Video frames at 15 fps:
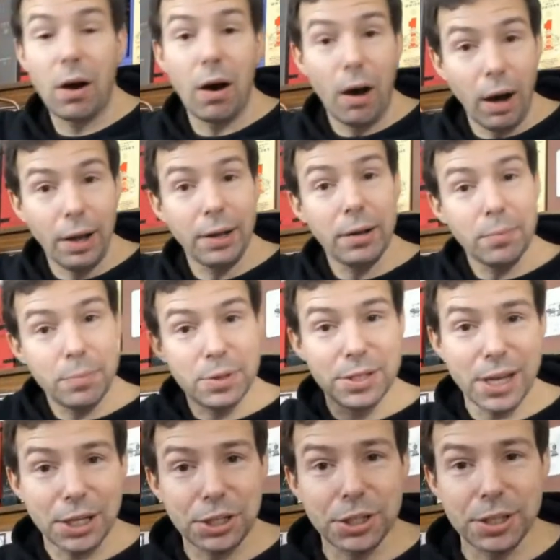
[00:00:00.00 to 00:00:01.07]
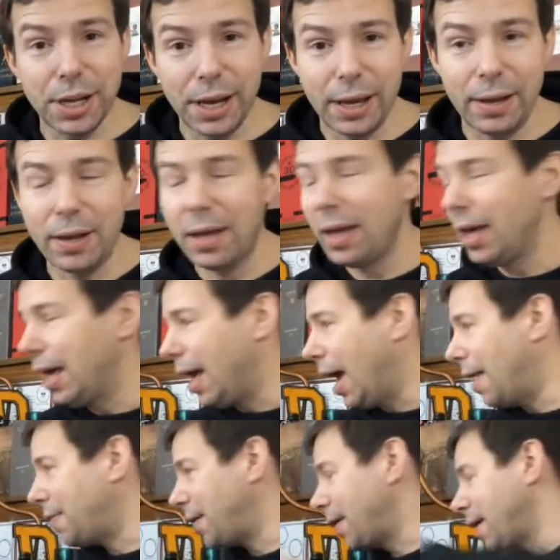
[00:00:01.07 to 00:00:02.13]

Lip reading: on Possession Day. And then